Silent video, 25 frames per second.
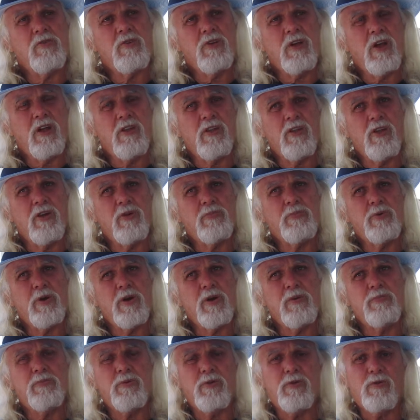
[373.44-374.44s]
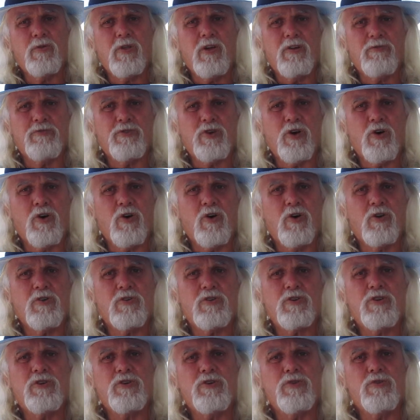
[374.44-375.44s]
A lot of people have gone
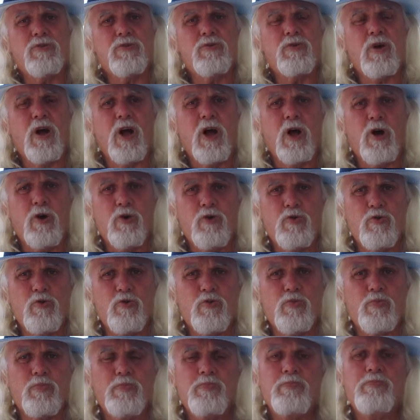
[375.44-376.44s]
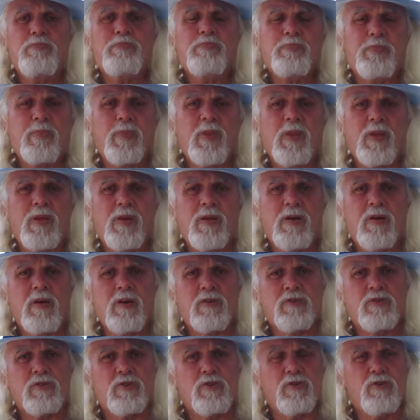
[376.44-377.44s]
to home
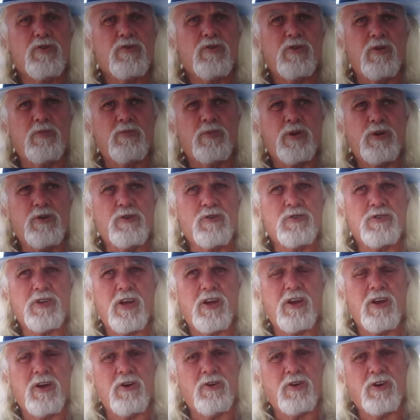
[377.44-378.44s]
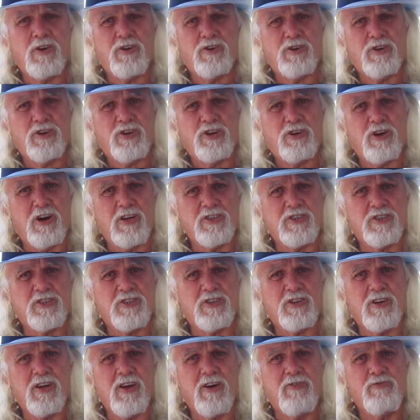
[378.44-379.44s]
schooling because they don't trust
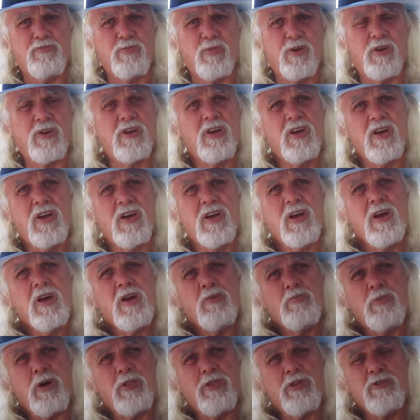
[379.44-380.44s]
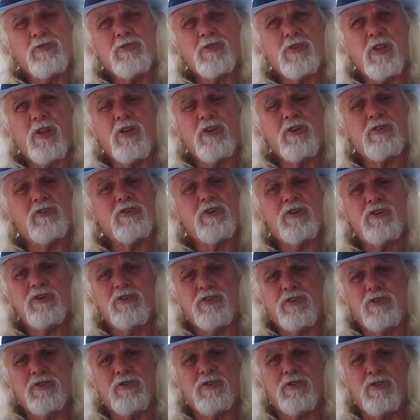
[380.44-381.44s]
the government. But there's a lot of
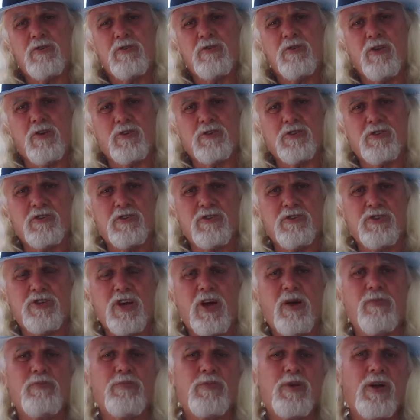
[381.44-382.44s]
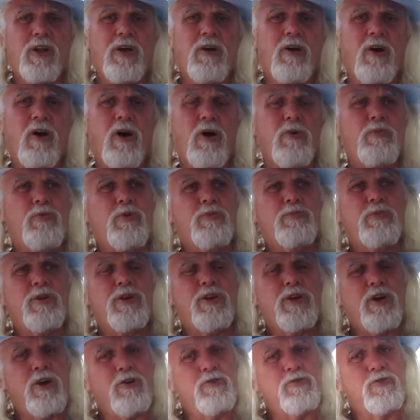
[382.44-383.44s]
teachers who lost the jab. Now, I would be
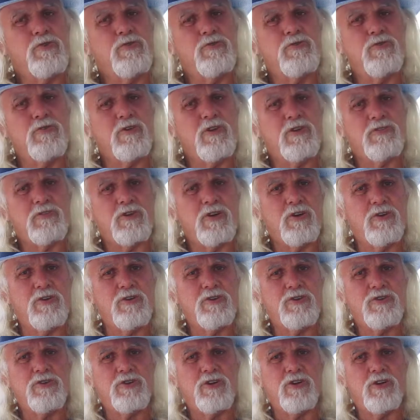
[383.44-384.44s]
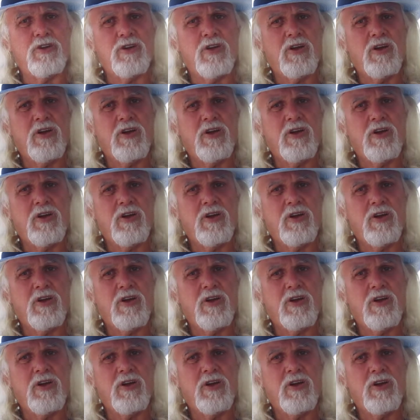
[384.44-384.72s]
no good at teaching